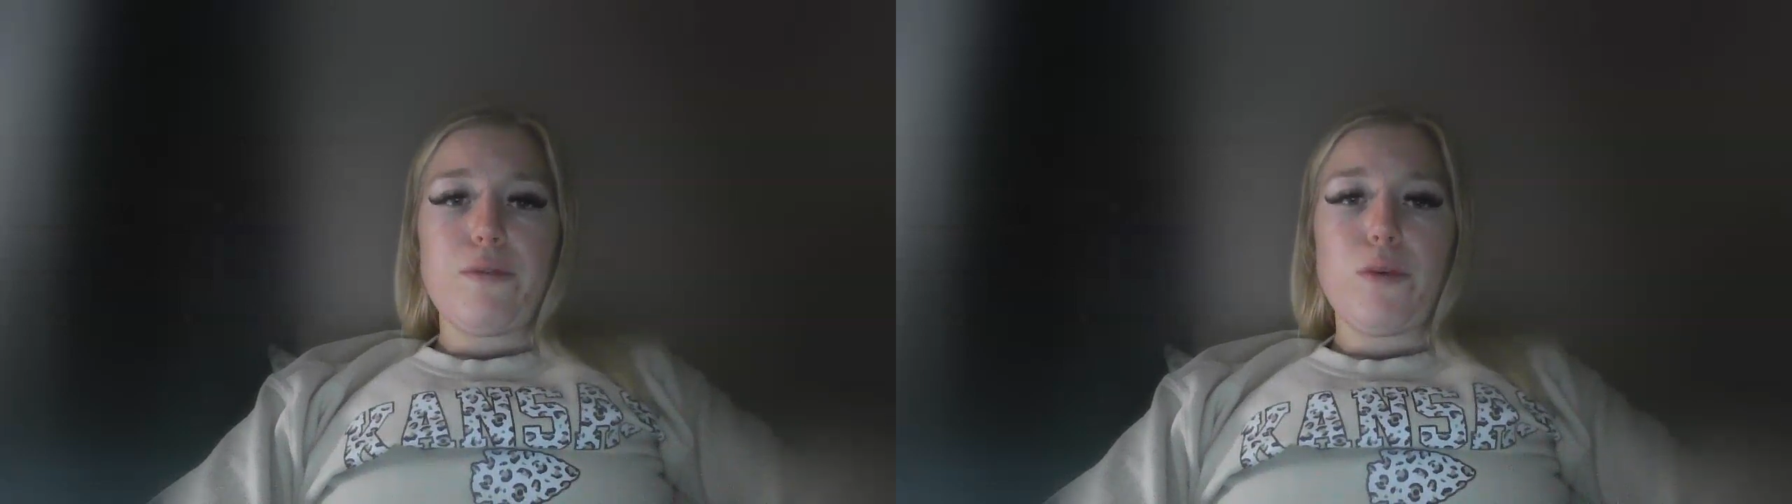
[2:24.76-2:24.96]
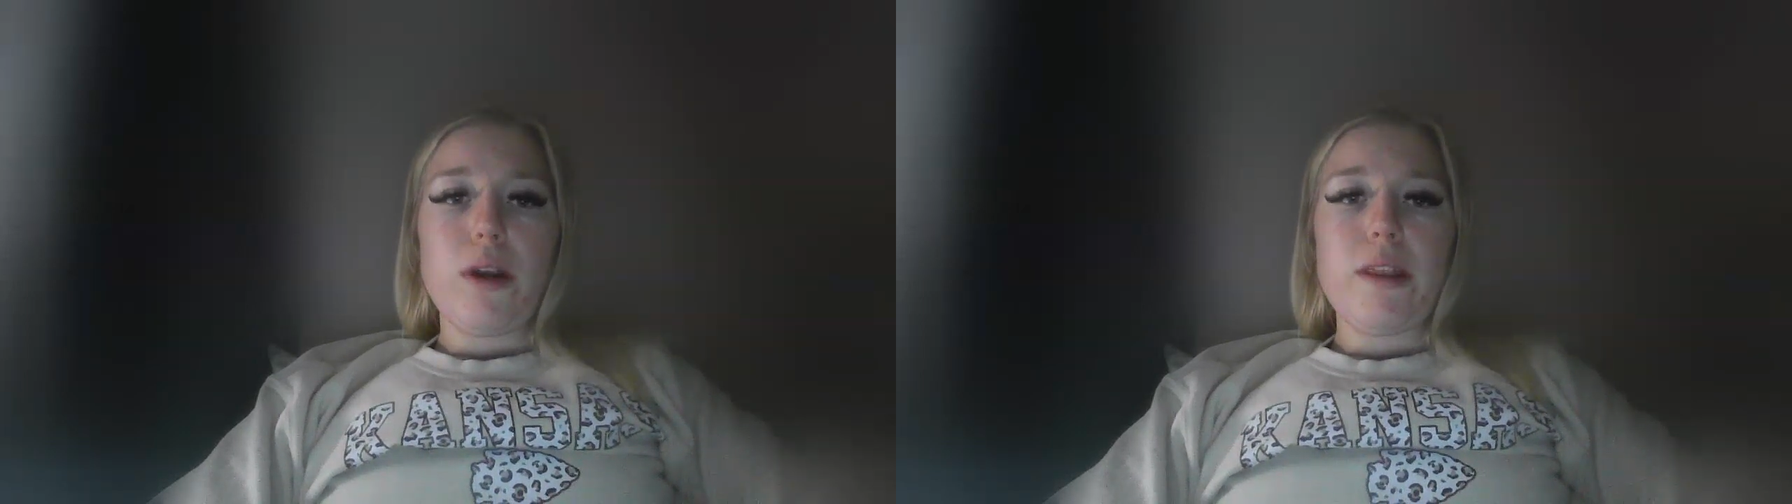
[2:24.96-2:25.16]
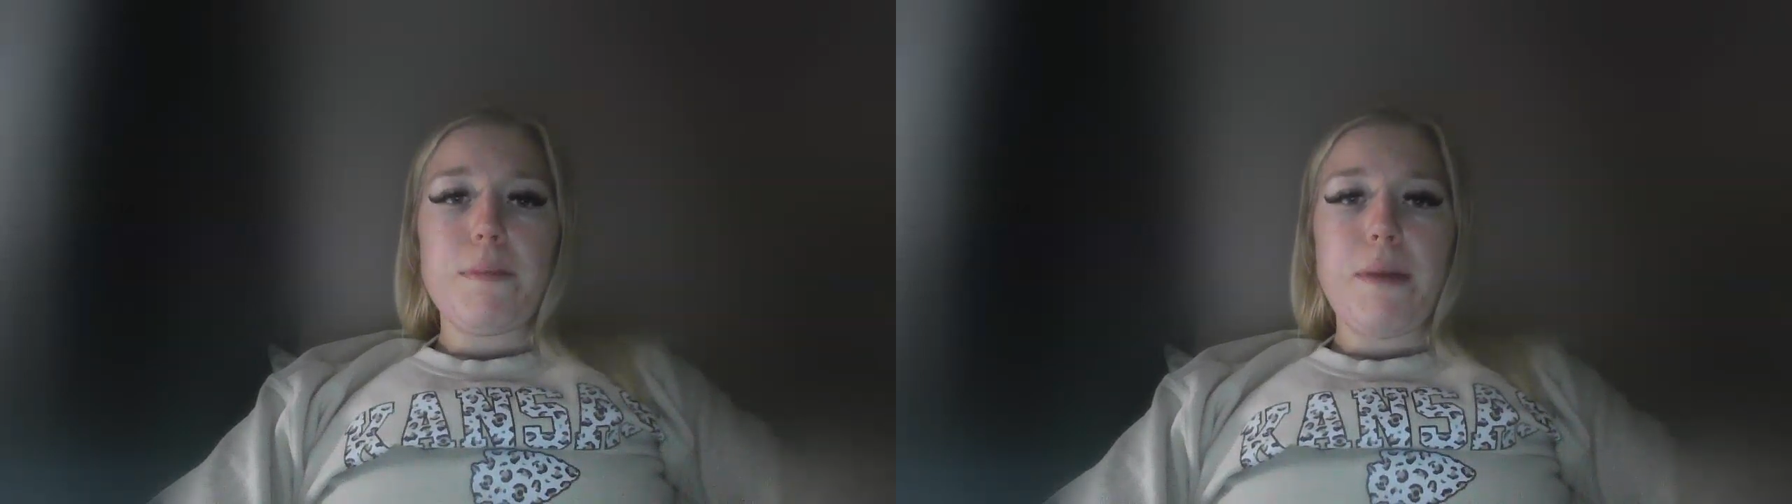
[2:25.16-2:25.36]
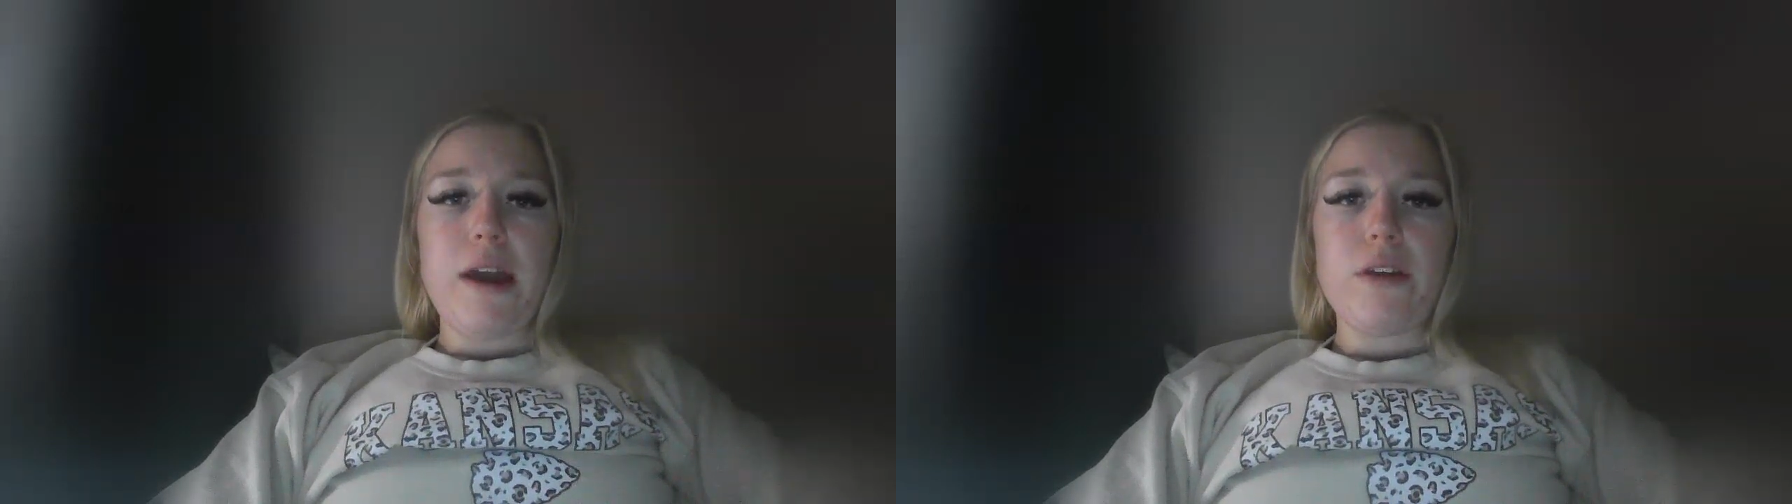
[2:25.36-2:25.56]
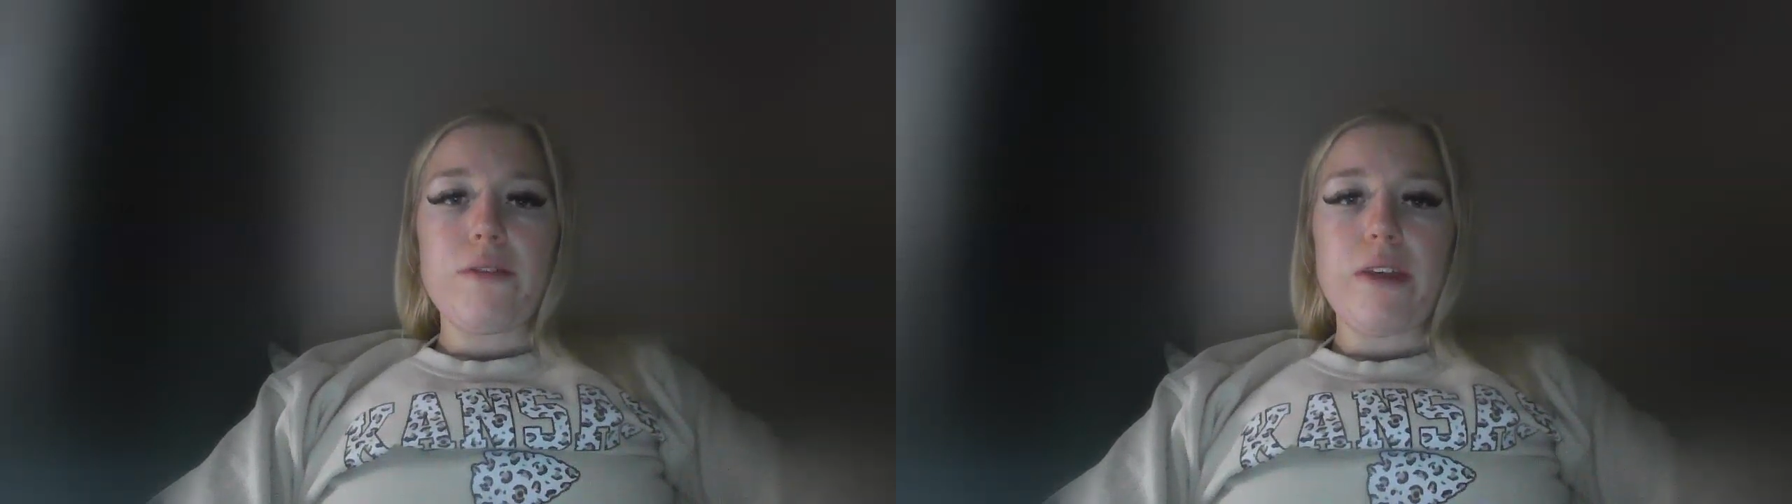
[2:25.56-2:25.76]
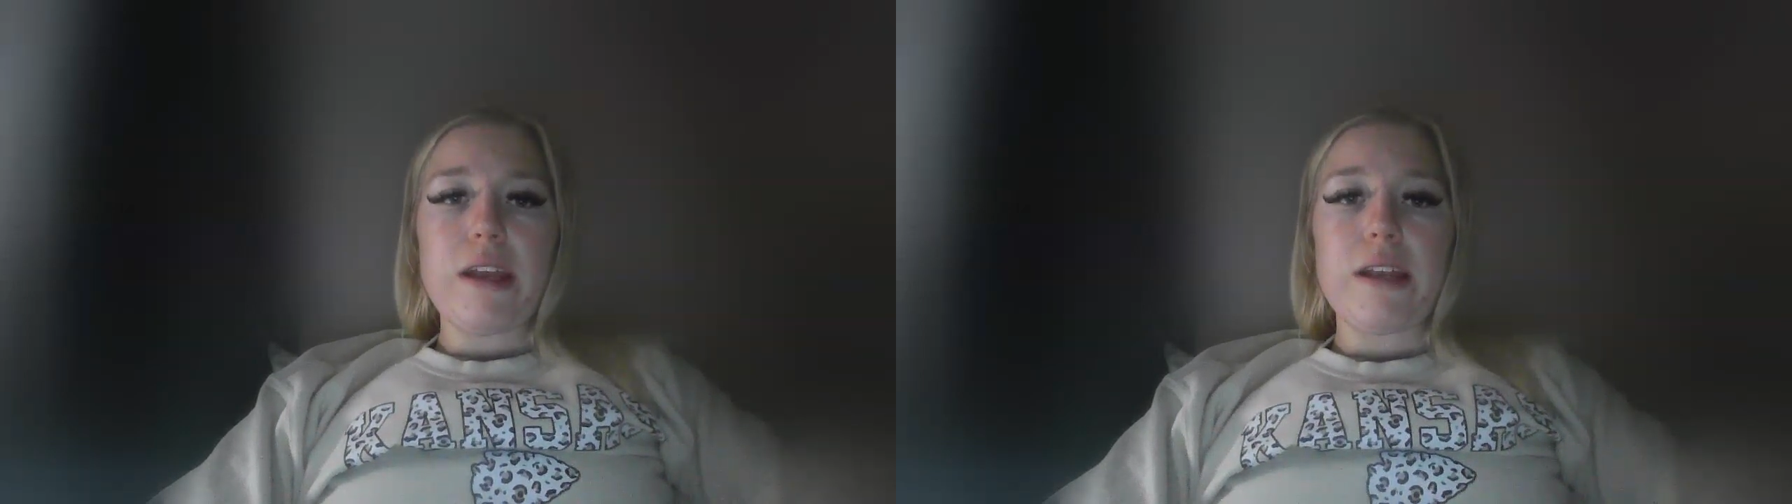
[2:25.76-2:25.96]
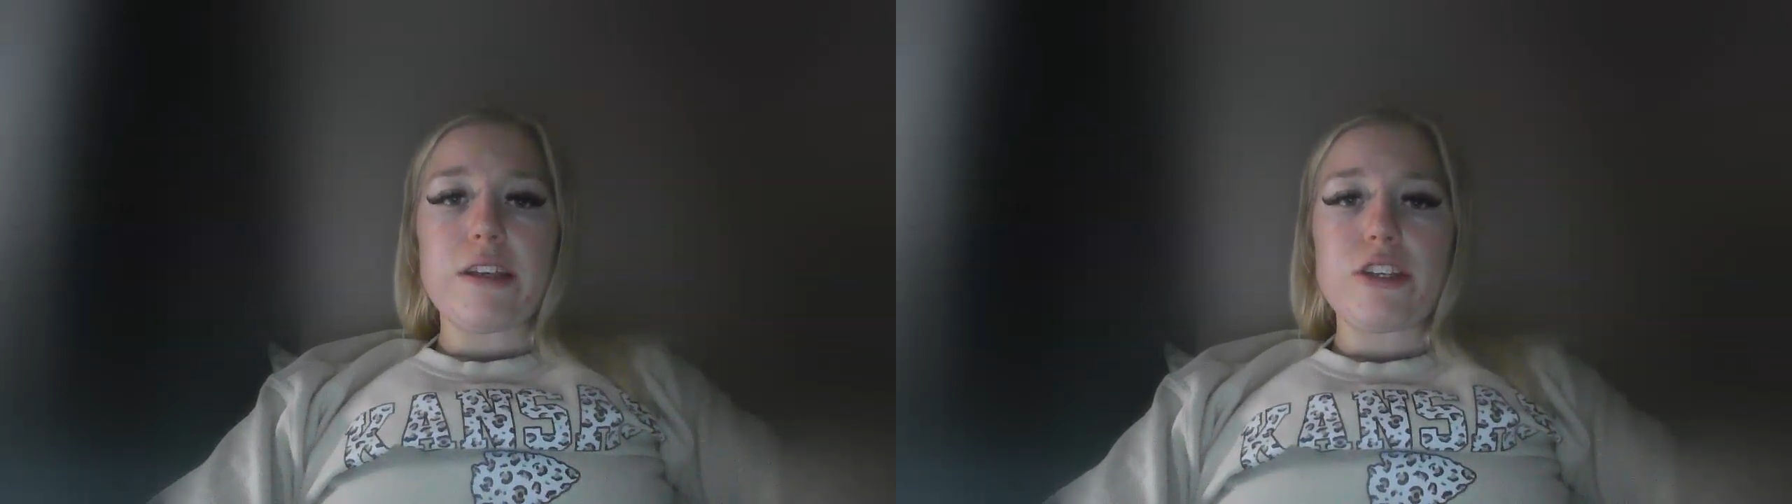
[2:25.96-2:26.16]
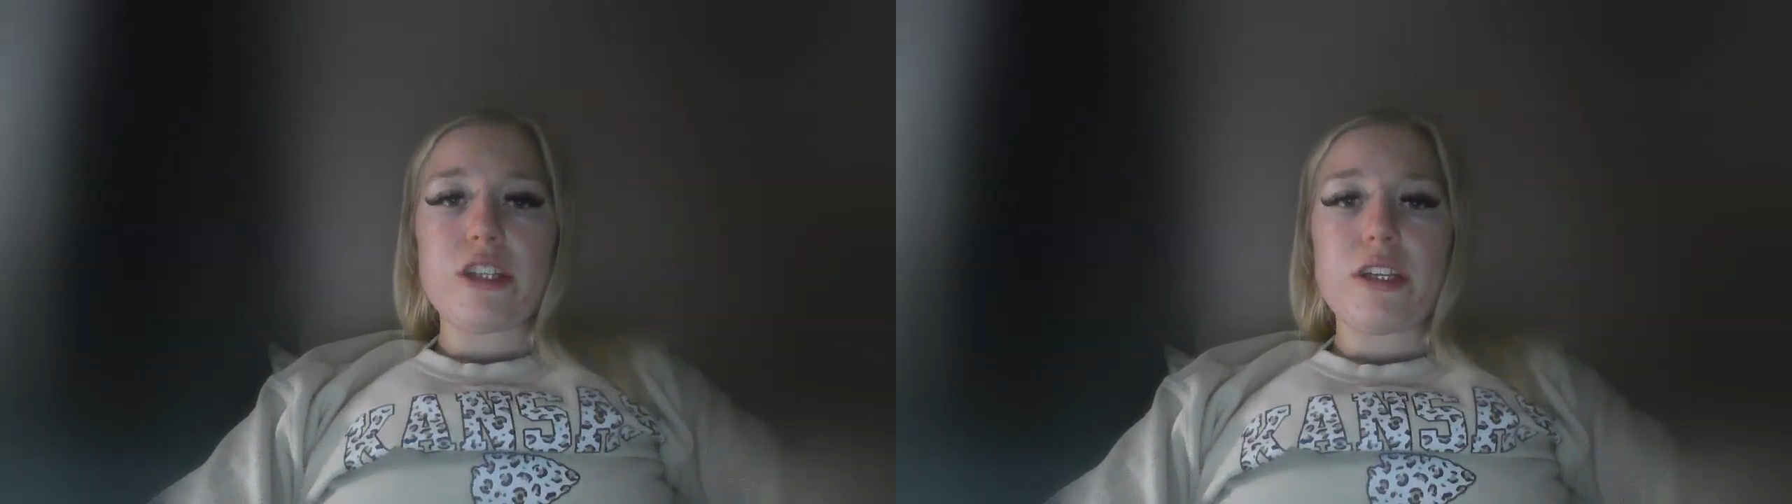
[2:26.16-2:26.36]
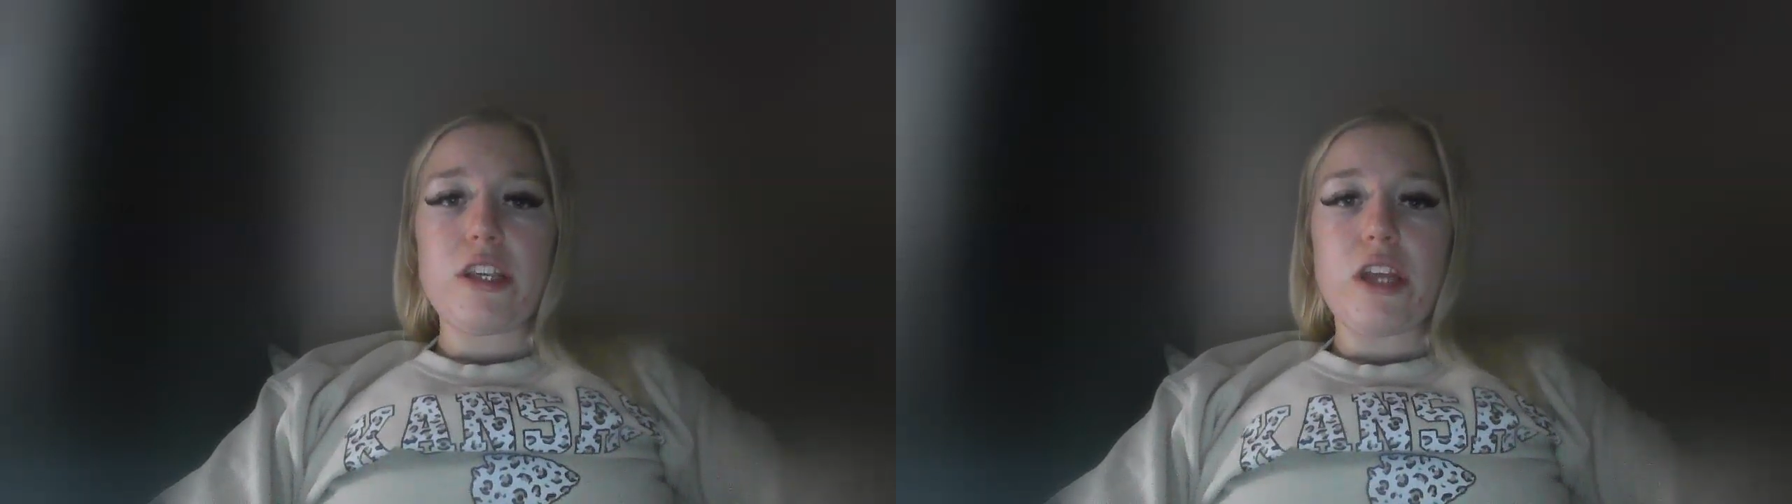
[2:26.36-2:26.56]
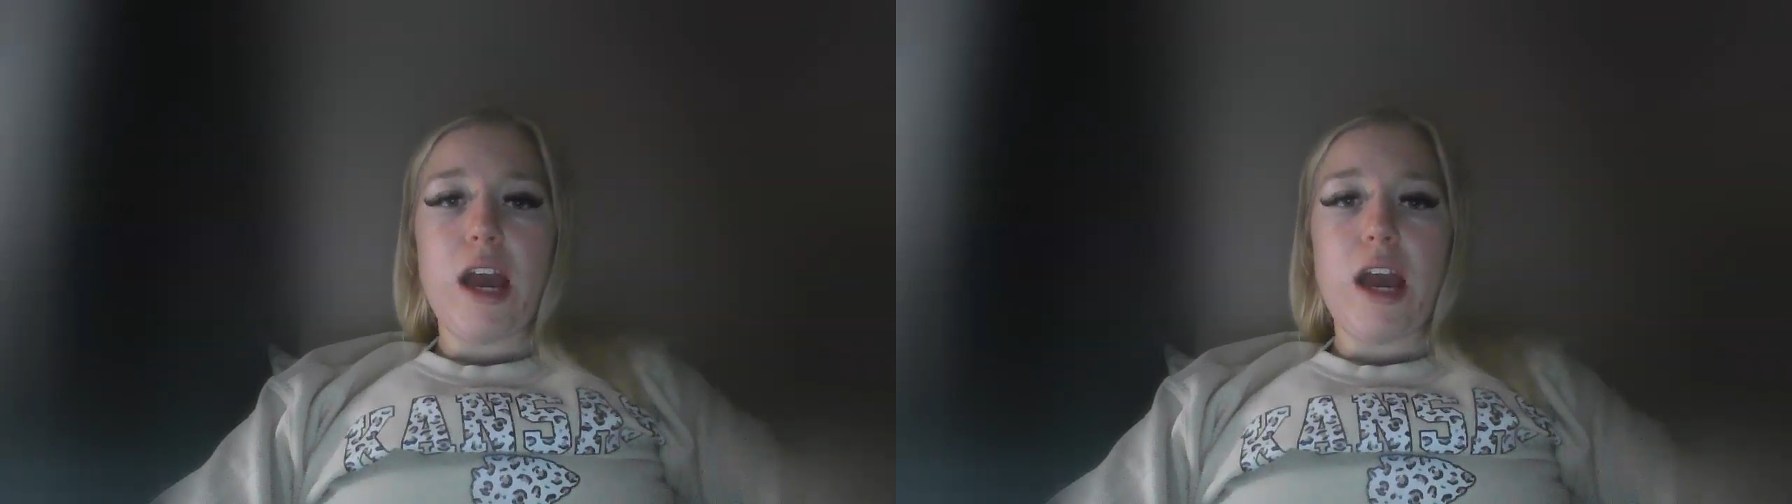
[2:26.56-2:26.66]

For the pattern recognition,